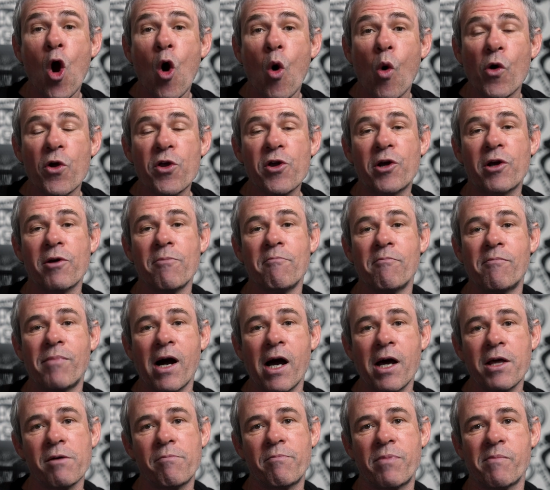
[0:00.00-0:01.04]
or you can
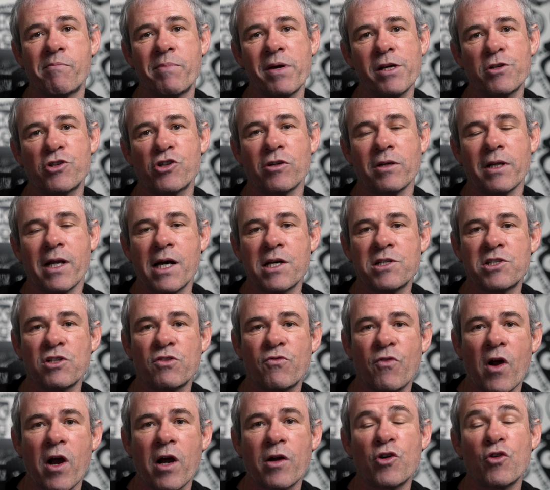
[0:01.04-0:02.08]
buy the perpetual license
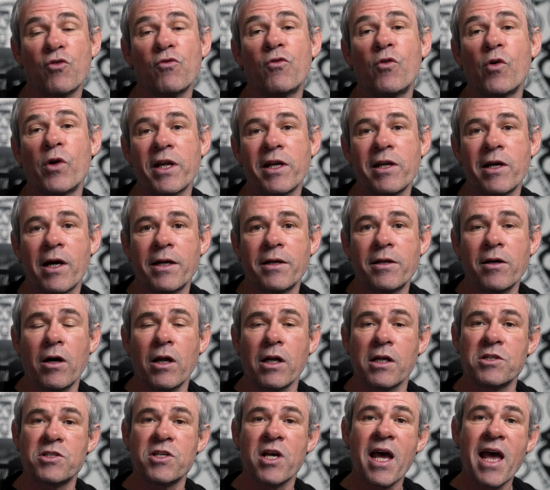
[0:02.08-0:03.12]
for
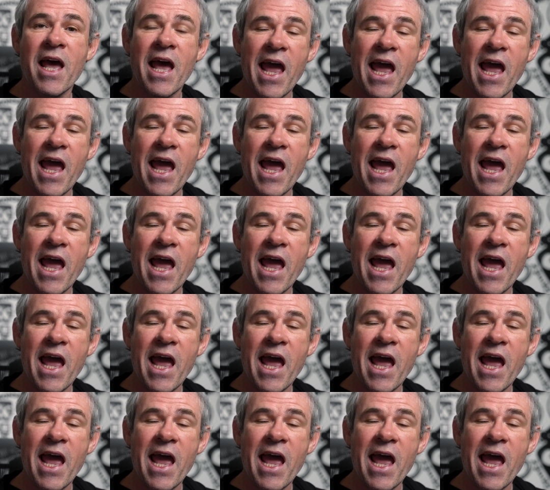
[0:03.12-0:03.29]
$149.